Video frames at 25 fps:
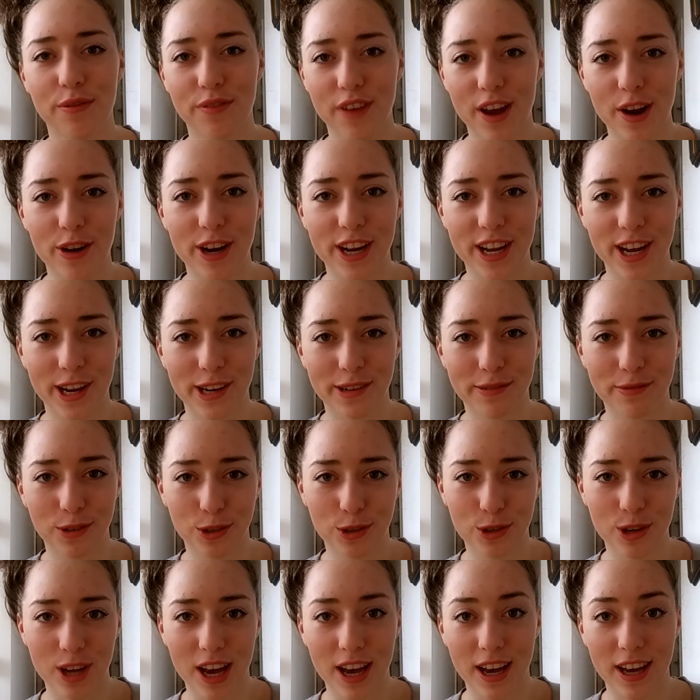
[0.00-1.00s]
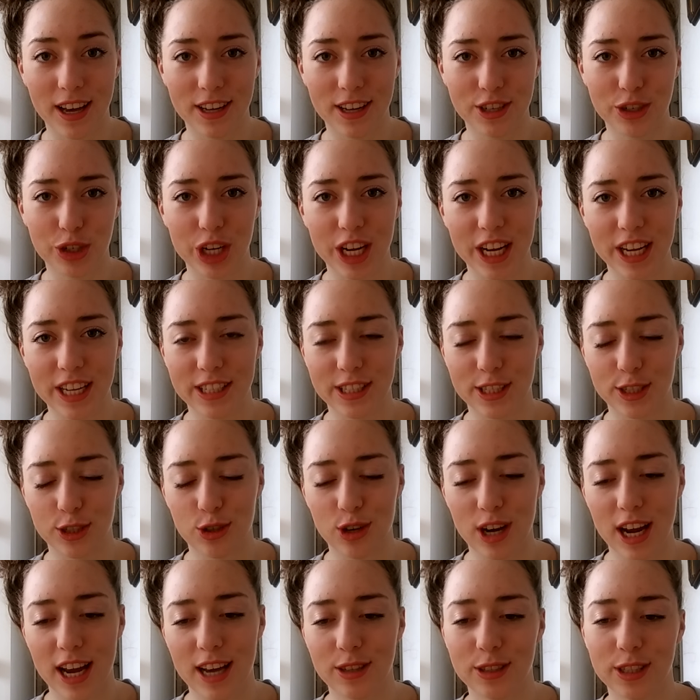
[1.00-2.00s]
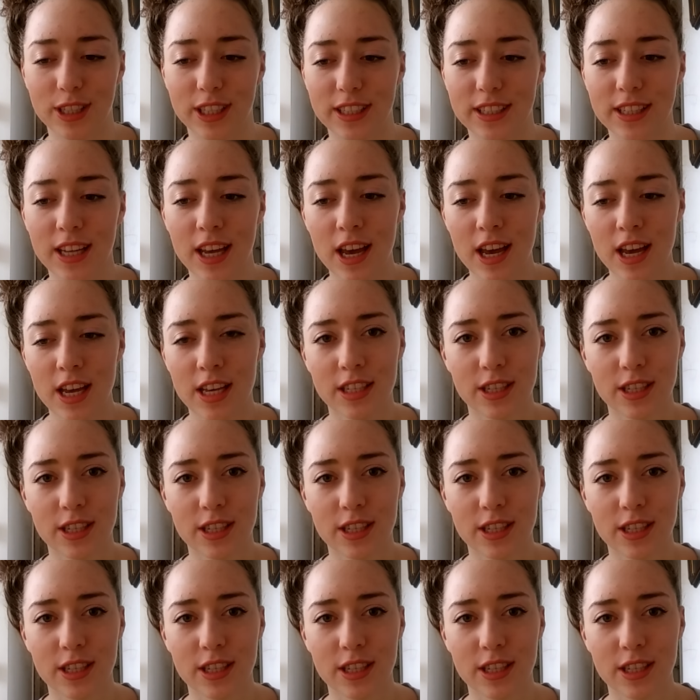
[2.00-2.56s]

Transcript: of very colourful jeans and trousers.